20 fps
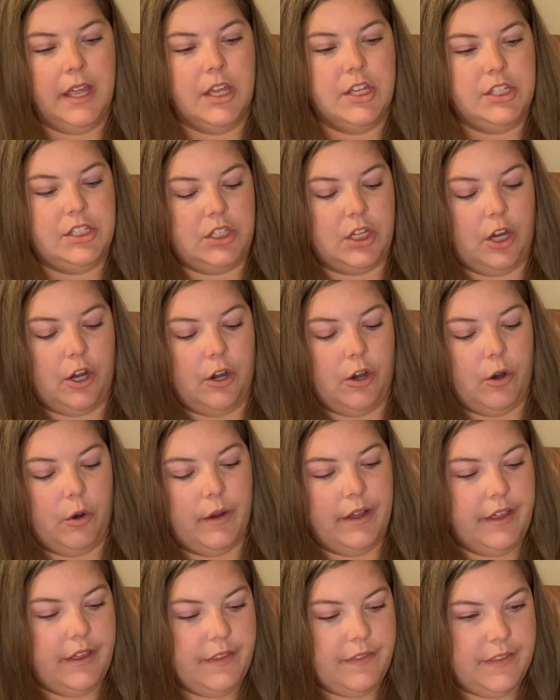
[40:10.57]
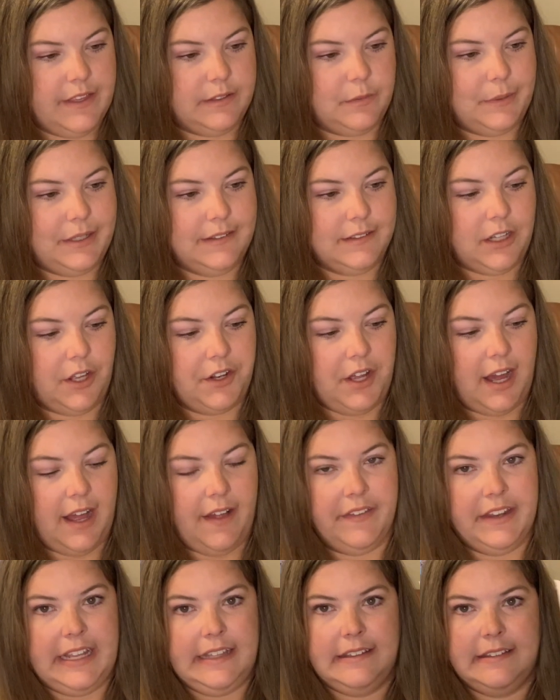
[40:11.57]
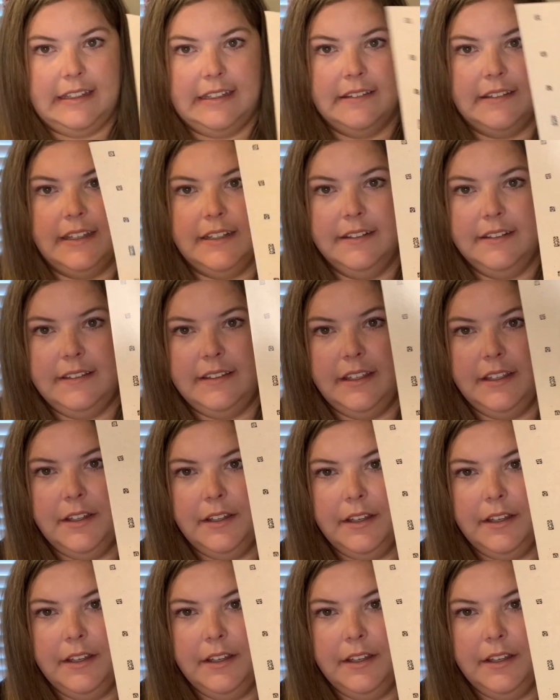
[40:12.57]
So this one is called Holiday Seasons.